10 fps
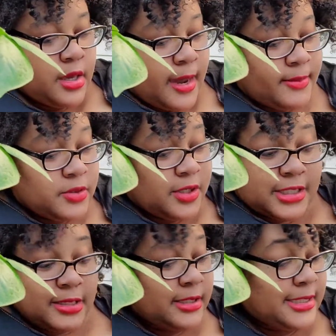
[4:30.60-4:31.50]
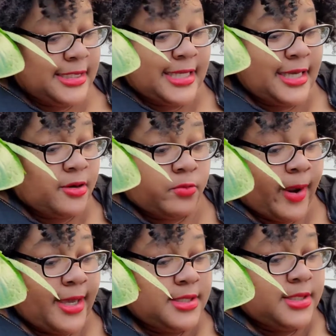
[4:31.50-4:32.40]
I'm just going to stick it
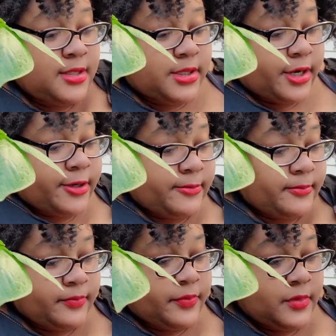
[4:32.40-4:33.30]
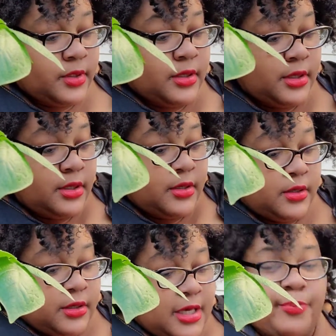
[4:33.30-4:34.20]
right into the dirt.
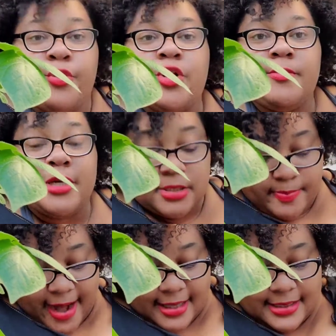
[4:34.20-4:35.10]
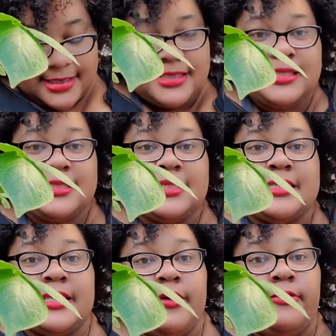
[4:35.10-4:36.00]
It pretty much balances
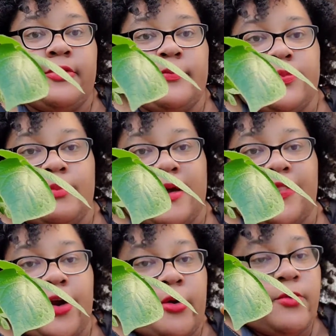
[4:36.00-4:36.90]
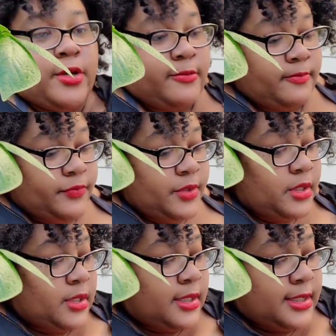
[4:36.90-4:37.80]
itself. My third one,
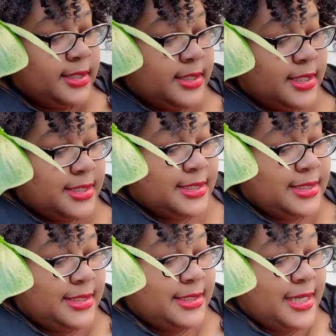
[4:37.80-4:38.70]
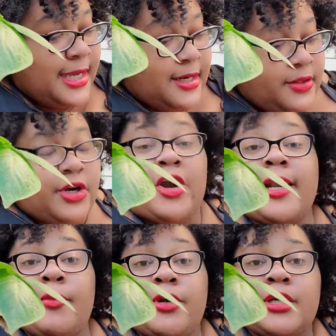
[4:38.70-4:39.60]
just stick it in the dirt. And
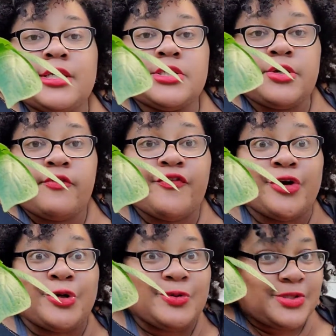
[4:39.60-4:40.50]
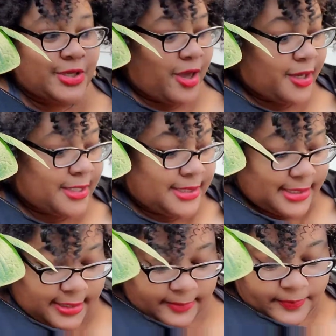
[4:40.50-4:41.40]
I'm going to insert photos so y'all can
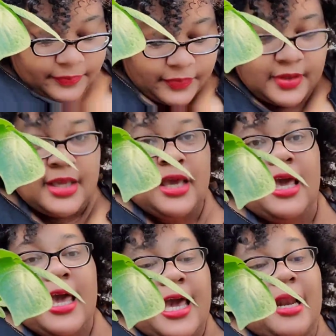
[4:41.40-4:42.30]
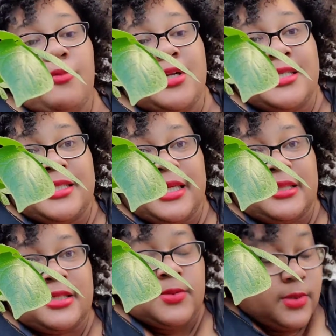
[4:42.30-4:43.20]
see. And I'm going to stick
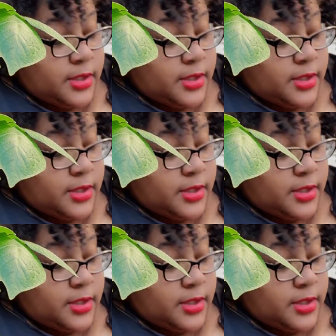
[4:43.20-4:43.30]
this one in